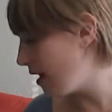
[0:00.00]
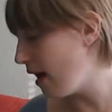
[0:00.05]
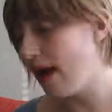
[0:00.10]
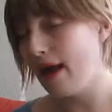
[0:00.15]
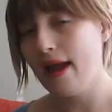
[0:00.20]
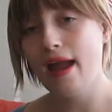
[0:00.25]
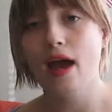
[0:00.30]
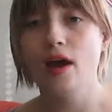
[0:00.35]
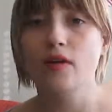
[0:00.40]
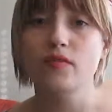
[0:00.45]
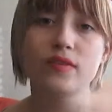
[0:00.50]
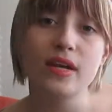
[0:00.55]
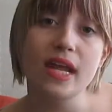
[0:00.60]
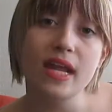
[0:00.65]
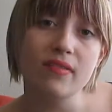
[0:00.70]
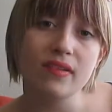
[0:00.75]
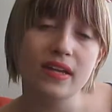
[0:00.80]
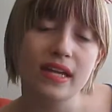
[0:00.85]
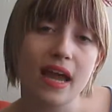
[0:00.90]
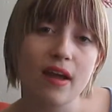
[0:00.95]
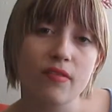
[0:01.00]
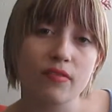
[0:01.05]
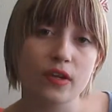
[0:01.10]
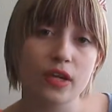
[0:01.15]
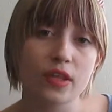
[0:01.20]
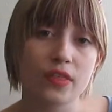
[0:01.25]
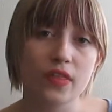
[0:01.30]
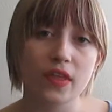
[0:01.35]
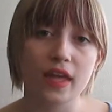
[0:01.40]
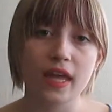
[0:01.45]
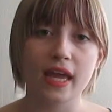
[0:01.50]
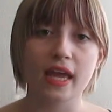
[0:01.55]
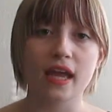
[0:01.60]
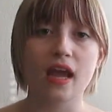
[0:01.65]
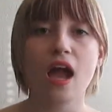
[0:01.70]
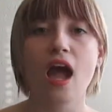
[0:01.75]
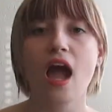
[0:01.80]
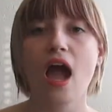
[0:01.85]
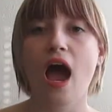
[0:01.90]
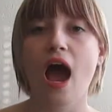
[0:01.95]
I have navy everything.
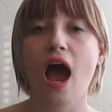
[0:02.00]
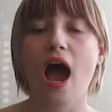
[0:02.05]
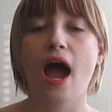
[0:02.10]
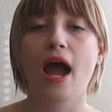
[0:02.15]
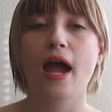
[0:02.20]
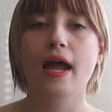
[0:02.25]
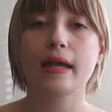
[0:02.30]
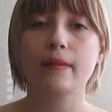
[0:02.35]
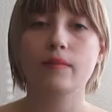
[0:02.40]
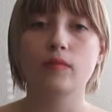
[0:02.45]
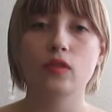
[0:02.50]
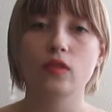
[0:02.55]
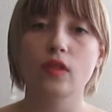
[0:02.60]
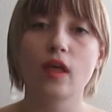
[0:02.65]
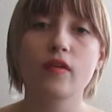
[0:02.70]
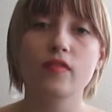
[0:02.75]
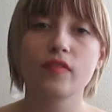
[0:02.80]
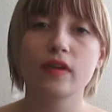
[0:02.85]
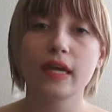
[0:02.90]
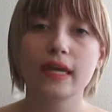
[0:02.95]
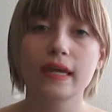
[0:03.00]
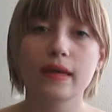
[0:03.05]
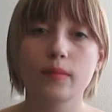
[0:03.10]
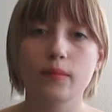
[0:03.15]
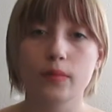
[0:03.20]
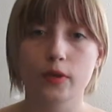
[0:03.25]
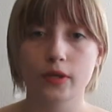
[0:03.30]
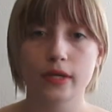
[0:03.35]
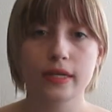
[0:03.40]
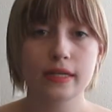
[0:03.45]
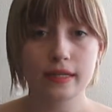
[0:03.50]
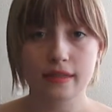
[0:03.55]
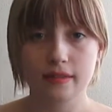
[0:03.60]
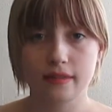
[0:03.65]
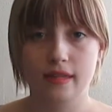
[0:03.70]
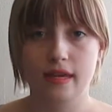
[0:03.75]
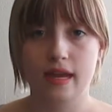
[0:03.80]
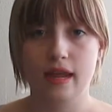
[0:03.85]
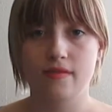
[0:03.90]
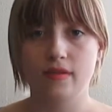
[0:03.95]
I'm loving burgundy
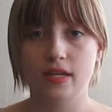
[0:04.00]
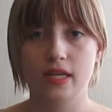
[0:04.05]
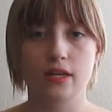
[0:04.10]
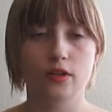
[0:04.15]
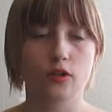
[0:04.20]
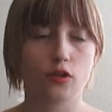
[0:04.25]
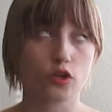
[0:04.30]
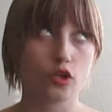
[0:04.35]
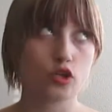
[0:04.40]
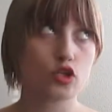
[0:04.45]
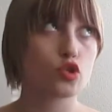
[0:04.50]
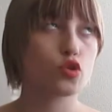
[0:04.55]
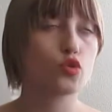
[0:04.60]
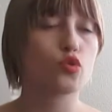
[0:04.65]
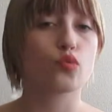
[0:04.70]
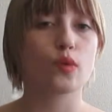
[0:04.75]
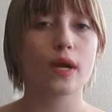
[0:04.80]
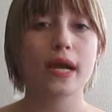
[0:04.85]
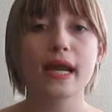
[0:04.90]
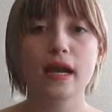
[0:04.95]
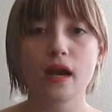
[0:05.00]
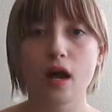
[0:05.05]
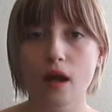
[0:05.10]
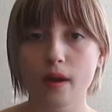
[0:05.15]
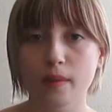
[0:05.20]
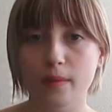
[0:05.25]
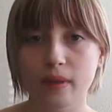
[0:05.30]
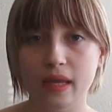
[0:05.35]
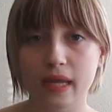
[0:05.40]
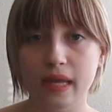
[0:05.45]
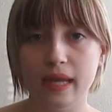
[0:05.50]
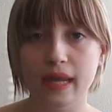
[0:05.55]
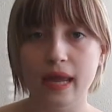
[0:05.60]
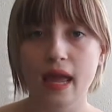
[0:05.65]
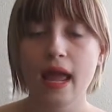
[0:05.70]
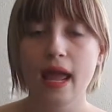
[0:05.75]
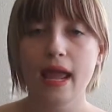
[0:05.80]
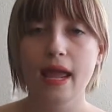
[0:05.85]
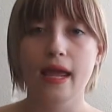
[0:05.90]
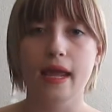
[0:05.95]
and navy. It looks great on me.
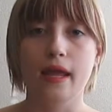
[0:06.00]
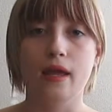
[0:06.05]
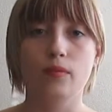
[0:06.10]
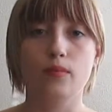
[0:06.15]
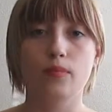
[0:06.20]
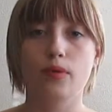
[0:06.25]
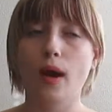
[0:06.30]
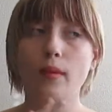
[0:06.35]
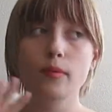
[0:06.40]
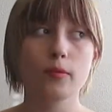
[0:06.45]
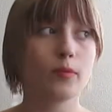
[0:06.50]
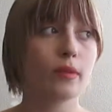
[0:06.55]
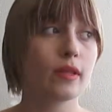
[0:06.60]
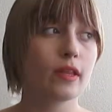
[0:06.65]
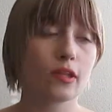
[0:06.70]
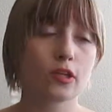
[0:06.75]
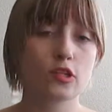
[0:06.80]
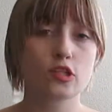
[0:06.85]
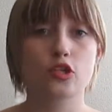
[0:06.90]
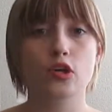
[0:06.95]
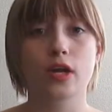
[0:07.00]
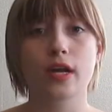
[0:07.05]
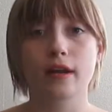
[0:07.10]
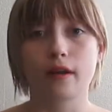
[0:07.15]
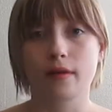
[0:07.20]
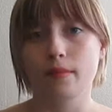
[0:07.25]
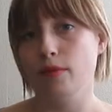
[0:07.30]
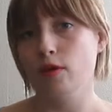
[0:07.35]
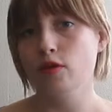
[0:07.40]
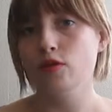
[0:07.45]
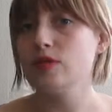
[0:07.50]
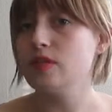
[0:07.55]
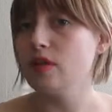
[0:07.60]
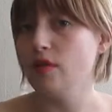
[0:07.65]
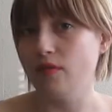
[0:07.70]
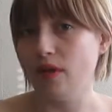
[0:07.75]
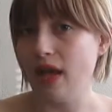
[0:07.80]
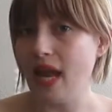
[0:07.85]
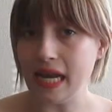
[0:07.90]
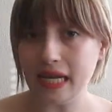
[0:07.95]
It probably looks great on most
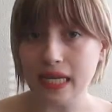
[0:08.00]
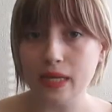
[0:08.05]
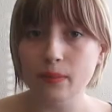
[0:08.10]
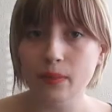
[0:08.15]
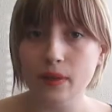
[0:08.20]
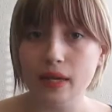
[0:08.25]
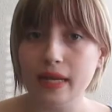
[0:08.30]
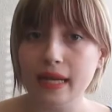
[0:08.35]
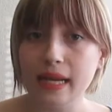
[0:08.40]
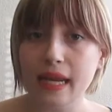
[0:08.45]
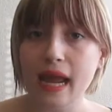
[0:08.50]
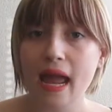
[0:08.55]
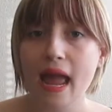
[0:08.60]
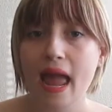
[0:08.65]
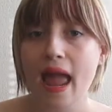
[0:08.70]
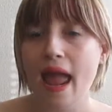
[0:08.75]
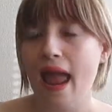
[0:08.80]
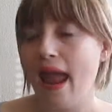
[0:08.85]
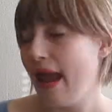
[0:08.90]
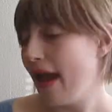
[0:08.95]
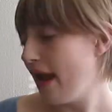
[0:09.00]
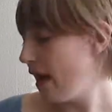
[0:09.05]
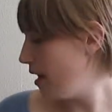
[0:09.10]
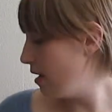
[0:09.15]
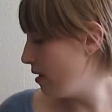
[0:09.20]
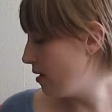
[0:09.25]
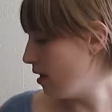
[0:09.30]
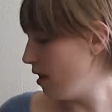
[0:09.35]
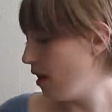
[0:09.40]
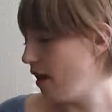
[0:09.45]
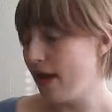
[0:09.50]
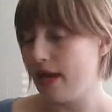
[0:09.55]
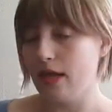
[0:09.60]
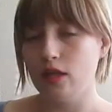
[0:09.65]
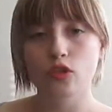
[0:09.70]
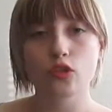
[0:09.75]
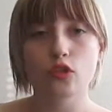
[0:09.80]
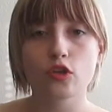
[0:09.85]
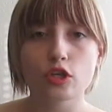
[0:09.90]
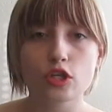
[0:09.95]
of anybody, and
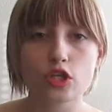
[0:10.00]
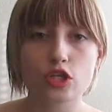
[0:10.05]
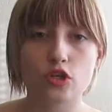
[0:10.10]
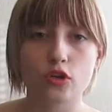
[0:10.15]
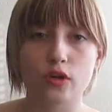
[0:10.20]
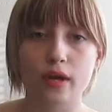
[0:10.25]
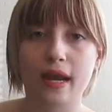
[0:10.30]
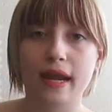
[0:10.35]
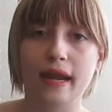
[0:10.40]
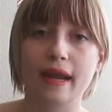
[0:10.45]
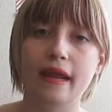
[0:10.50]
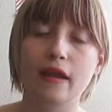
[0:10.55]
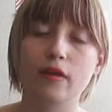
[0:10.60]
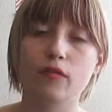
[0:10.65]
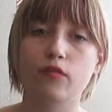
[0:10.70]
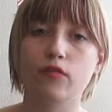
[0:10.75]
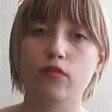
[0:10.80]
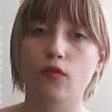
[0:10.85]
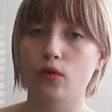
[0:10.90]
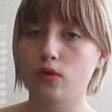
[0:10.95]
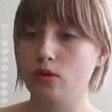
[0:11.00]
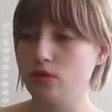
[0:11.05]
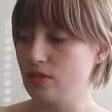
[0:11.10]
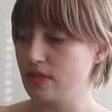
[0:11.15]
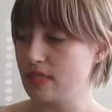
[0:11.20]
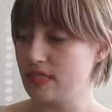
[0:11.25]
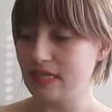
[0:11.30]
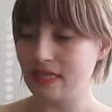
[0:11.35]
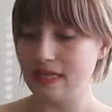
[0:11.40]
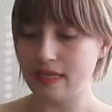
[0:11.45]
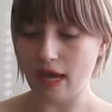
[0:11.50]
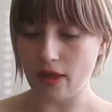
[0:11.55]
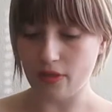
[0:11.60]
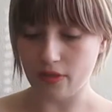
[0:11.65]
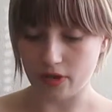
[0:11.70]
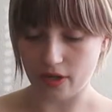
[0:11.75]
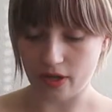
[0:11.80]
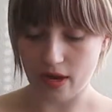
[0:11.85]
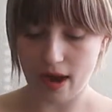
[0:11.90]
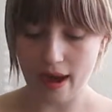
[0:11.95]
it looks great in florals
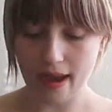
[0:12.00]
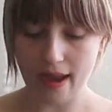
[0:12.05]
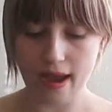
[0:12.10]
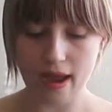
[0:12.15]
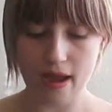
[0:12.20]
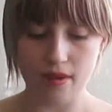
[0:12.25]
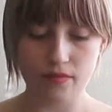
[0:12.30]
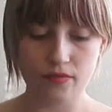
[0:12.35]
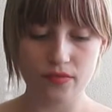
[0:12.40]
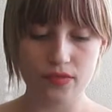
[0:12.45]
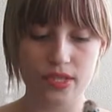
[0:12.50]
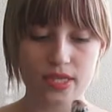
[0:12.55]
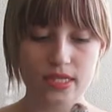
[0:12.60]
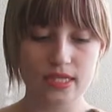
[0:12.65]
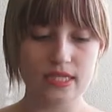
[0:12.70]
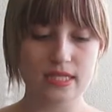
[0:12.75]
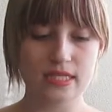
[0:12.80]
together. I have this